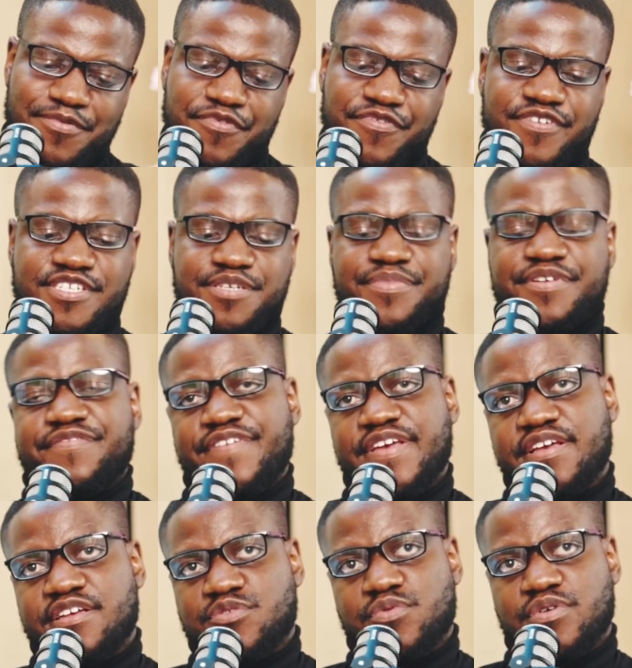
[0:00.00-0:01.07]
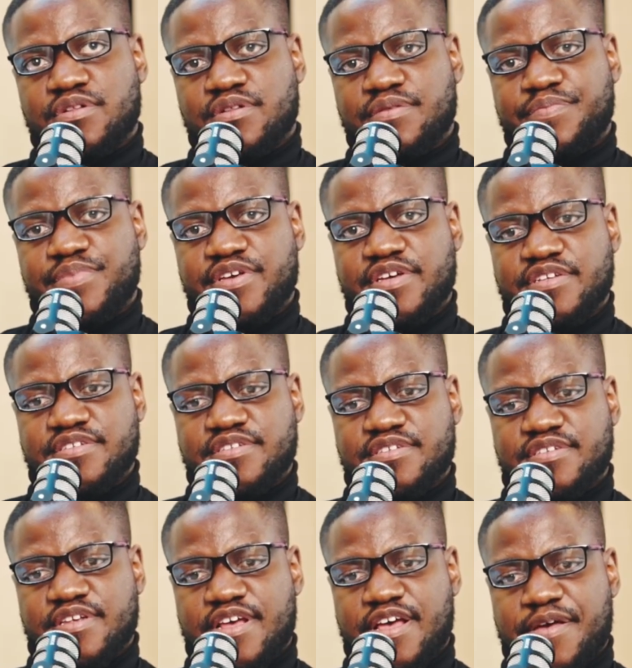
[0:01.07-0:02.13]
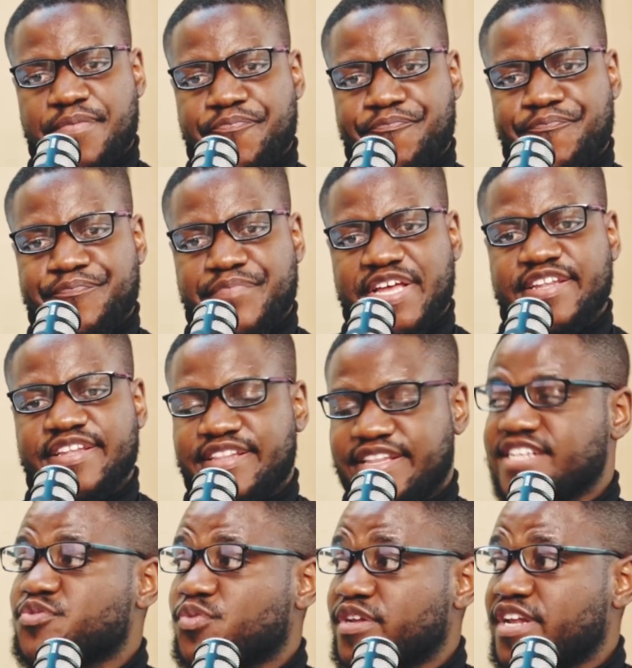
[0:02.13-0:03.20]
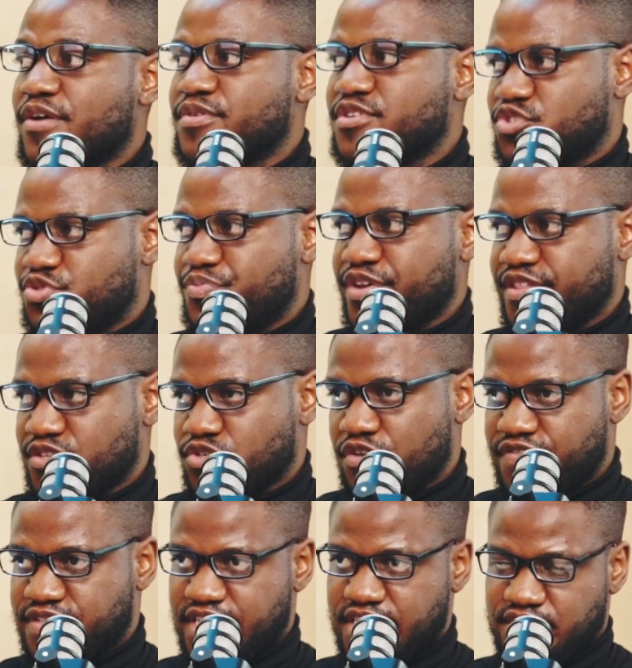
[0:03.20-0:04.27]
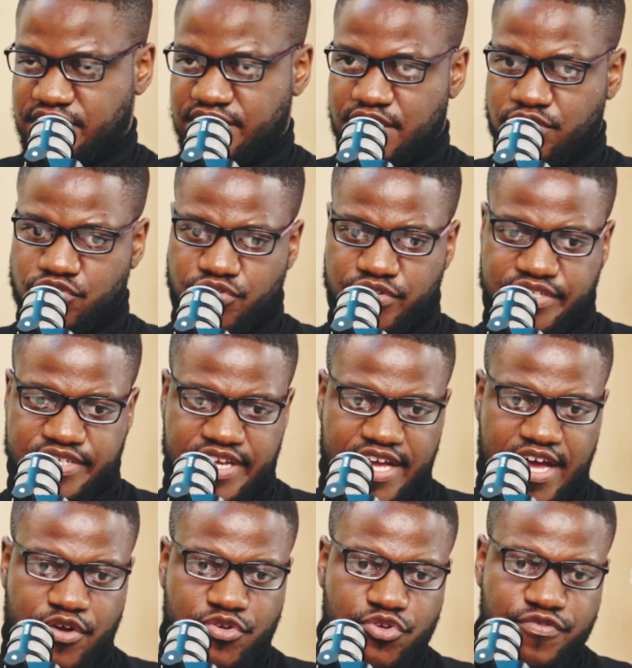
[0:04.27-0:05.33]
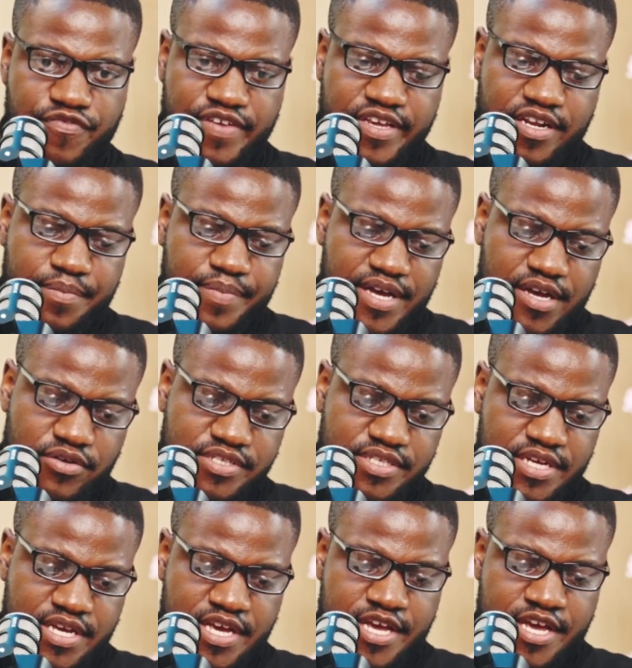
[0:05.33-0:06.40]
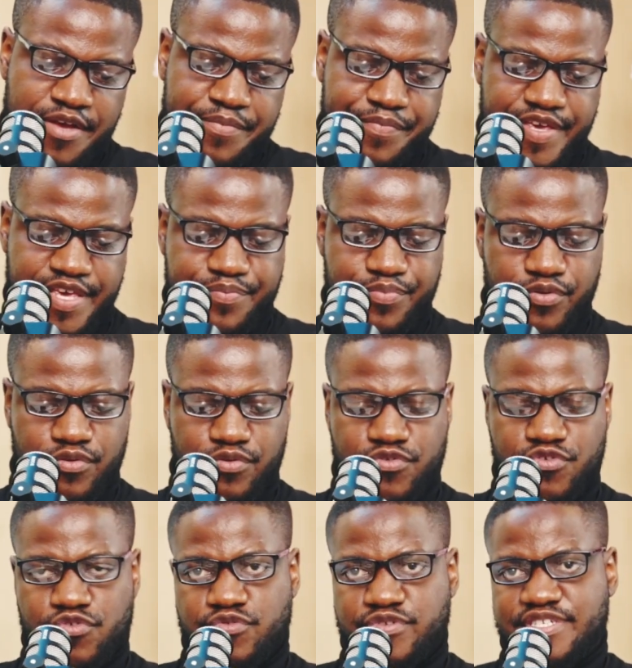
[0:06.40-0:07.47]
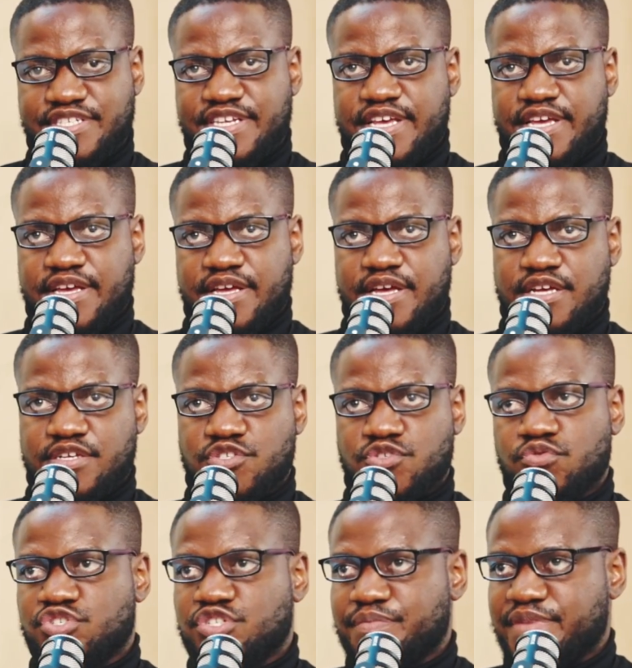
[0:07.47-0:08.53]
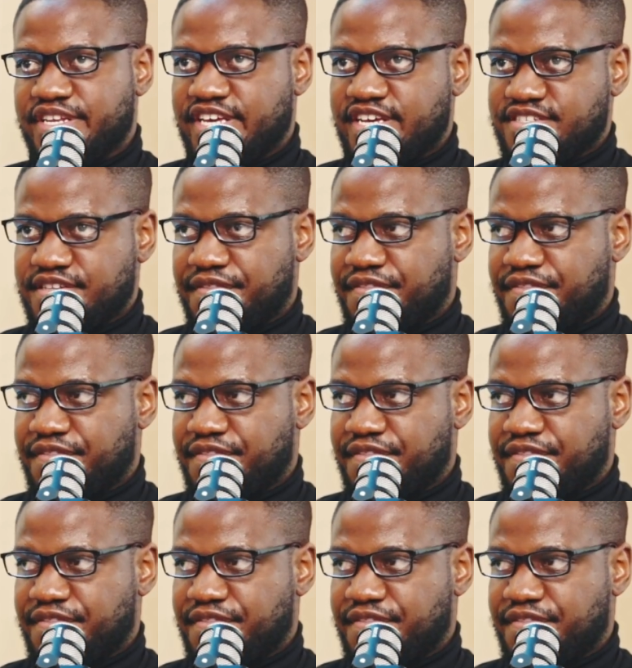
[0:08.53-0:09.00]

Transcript: of it is a bit fake as well, because, and that's what I wanted to bring this conversation down to, is like, how do you feel about people using social media as a